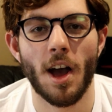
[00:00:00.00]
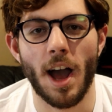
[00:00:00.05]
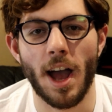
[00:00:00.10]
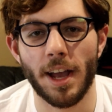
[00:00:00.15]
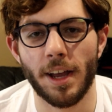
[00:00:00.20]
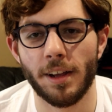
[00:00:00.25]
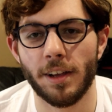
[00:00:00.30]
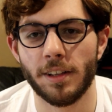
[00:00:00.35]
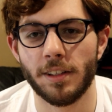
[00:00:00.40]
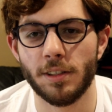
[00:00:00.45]

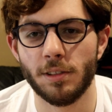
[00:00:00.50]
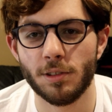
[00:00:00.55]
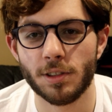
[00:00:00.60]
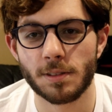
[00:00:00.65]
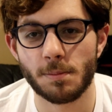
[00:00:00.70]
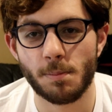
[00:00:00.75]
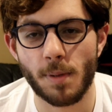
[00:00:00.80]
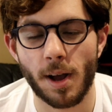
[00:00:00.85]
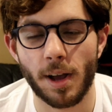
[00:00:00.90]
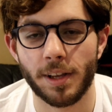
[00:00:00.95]
I
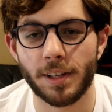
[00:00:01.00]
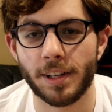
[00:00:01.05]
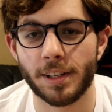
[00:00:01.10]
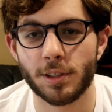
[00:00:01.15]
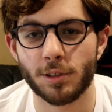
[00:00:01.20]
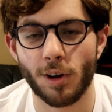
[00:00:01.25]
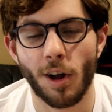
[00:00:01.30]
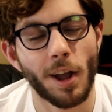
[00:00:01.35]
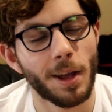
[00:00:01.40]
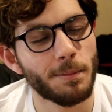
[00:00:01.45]
used mine
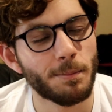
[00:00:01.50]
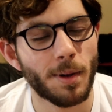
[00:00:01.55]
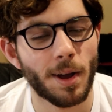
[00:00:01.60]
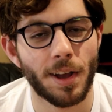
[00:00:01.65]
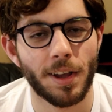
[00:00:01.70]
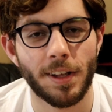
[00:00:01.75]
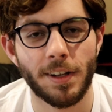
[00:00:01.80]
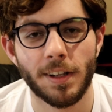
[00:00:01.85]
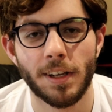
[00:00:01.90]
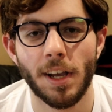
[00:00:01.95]
and tried
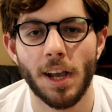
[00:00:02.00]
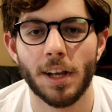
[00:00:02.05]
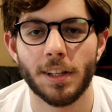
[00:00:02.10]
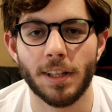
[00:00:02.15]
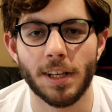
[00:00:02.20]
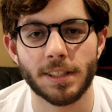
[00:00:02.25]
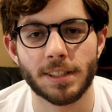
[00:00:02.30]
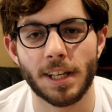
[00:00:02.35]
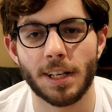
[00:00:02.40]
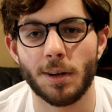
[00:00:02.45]
mine.
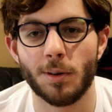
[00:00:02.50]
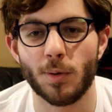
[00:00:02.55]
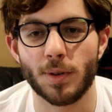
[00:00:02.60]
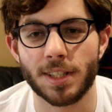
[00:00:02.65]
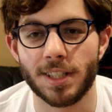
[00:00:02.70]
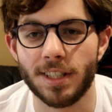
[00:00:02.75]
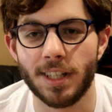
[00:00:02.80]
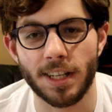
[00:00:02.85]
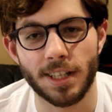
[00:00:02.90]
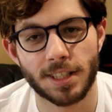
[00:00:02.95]
They said it
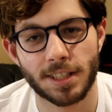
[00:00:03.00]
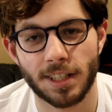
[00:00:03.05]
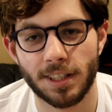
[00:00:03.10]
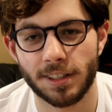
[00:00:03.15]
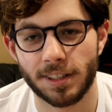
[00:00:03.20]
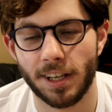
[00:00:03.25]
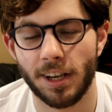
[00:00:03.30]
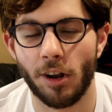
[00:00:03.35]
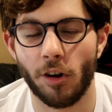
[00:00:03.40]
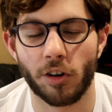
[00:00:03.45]
was
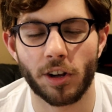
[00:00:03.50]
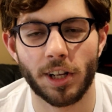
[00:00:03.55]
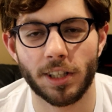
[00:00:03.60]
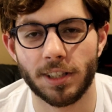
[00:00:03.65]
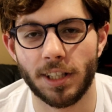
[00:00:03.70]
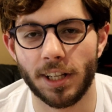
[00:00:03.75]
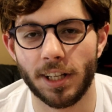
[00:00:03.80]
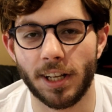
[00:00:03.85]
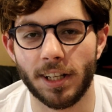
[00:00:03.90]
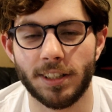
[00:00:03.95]
decent, the
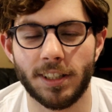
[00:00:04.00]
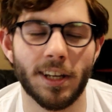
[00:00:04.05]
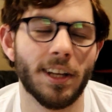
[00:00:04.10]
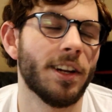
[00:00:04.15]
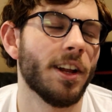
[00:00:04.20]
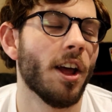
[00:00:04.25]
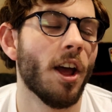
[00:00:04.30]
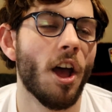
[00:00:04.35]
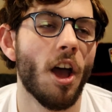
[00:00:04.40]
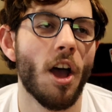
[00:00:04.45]
haircut that I
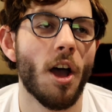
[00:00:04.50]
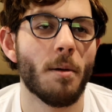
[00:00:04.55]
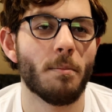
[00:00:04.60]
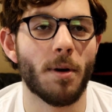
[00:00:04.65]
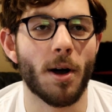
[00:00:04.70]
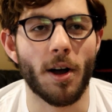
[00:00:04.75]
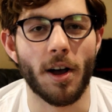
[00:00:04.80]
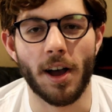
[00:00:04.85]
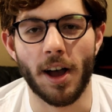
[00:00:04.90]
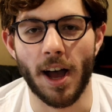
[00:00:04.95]
did.
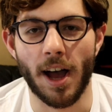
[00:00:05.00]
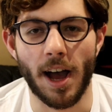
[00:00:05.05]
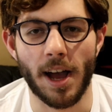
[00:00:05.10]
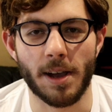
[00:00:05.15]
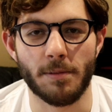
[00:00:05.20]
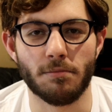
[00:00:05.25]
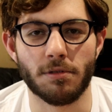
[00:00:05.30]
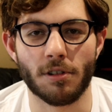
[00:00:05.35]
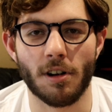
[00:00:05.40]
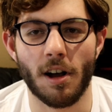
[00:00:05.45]
But
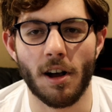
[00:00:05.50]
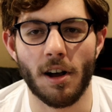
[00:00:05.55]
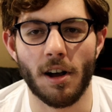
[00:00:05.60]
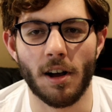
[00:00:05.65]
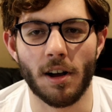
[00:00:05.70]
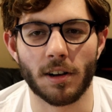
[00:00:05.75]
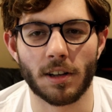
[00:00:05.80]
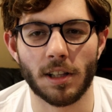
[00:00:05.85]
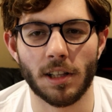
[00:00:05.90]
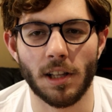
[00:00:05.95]
I brought